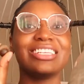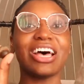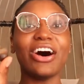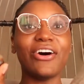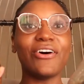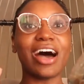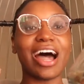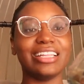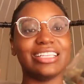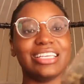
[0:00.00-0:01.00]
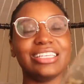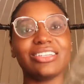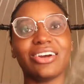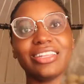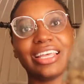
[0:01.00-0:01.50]
So these
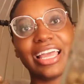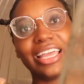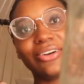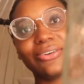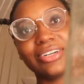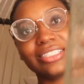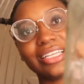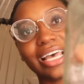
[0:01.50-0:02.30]
are the acorns